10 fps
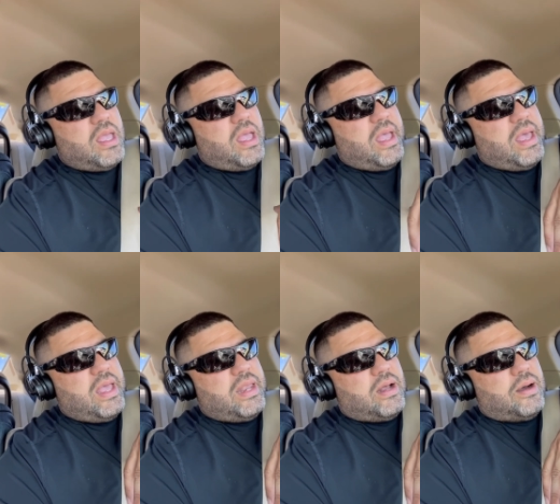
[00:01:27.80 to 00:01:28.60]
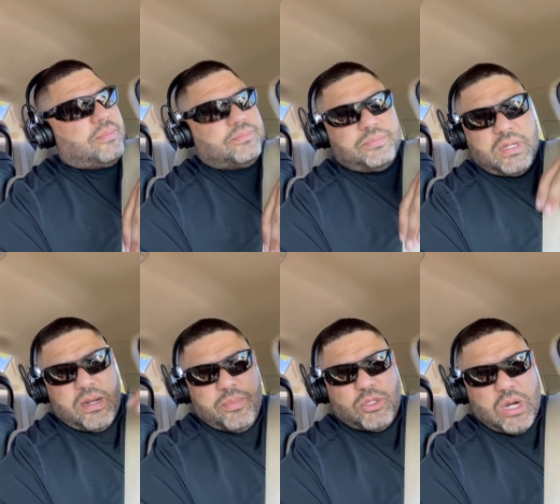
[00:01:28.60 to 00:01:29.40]
and I'm
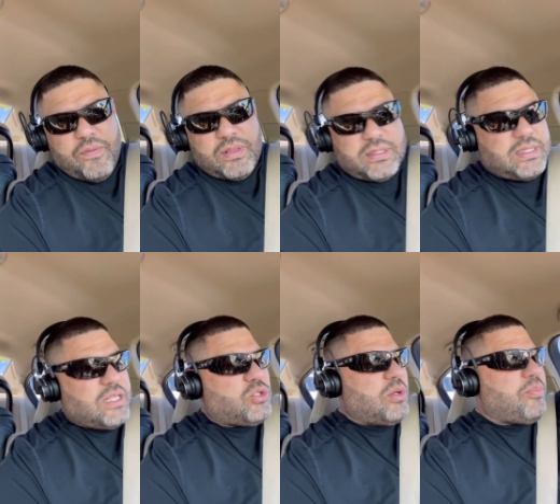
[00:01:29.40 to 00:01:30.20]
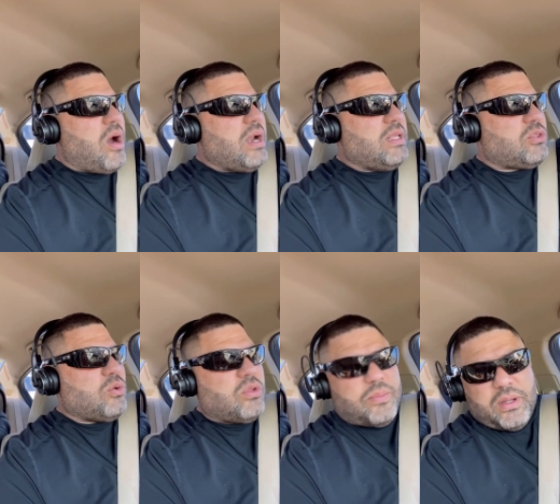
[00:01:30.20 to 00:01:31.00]
gonna be driving the Century probably
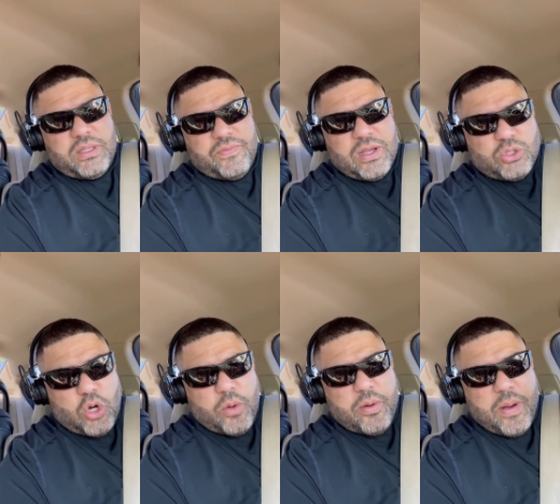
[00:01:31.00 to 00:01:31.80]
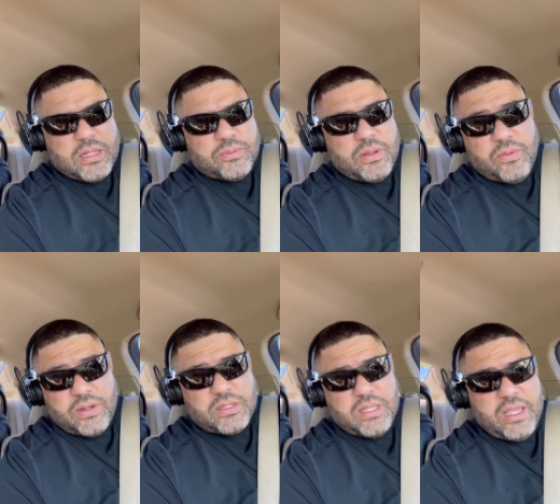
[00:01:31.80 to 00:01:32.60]
through the month of October, possibly the
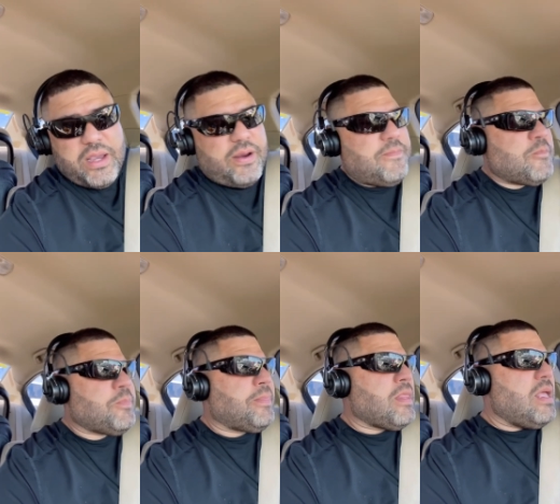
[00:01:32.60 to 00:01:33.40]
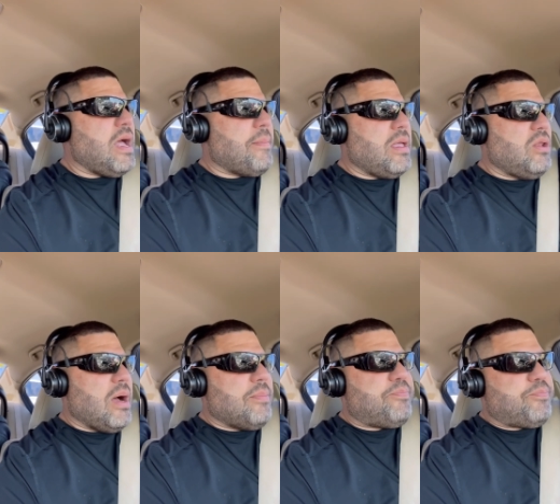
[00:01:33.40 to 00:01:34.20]
rest of the year. I'm
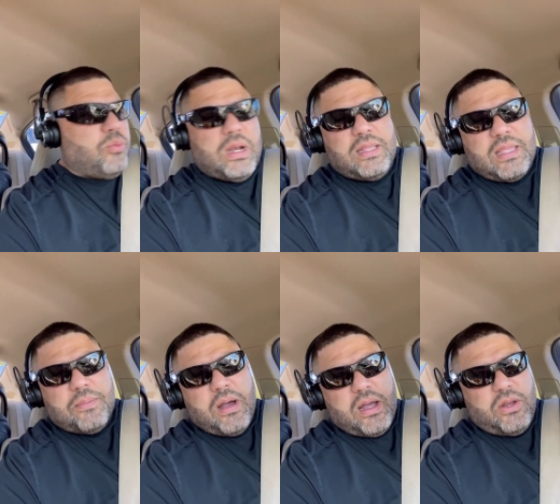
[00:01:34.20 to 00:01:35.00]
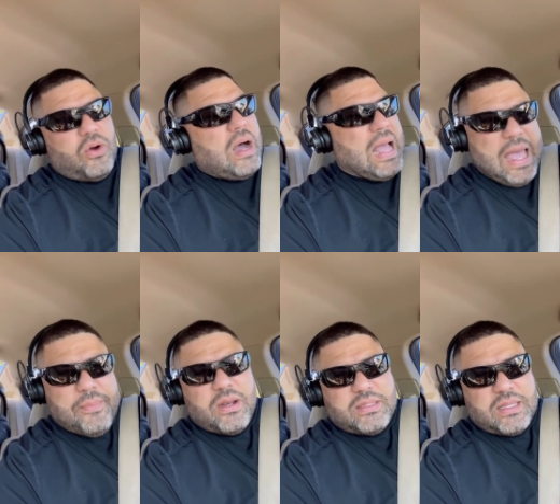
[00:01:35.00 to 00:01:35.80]
really thinking about, I am
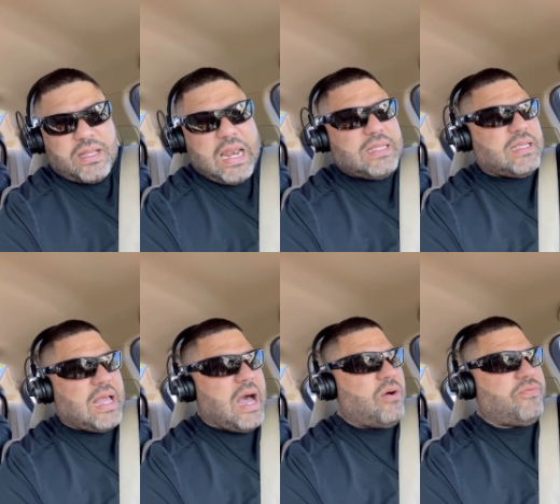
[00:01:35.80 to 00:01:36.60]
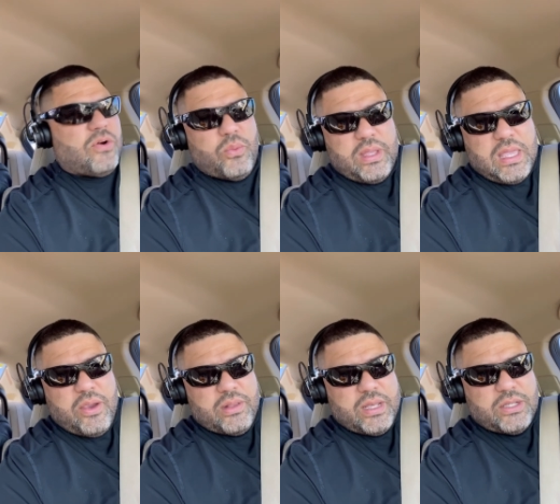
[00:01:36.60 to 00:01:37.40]
gonna take the Classic out for a week
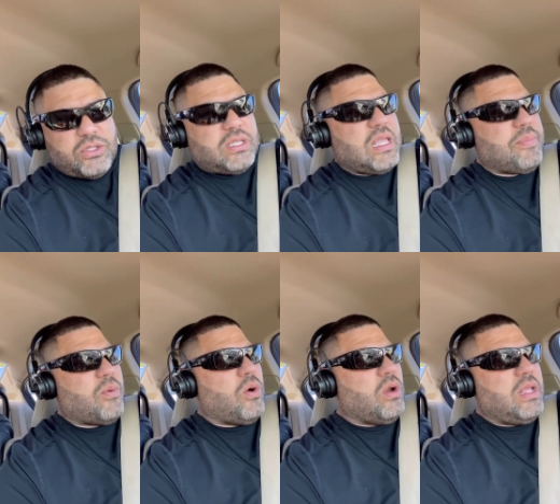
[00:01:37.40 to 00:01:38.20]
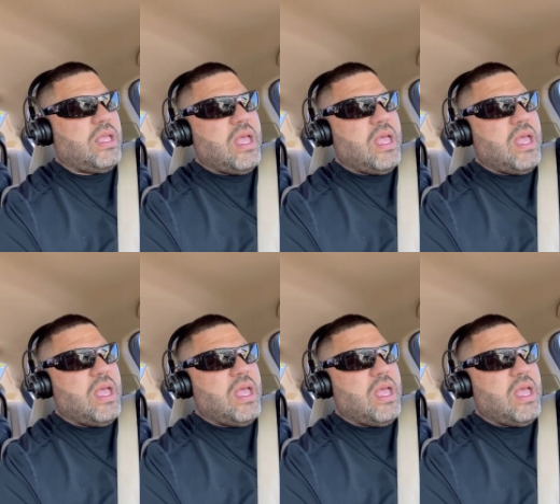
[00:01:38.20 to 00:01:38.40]
here and there just to keep it rolling.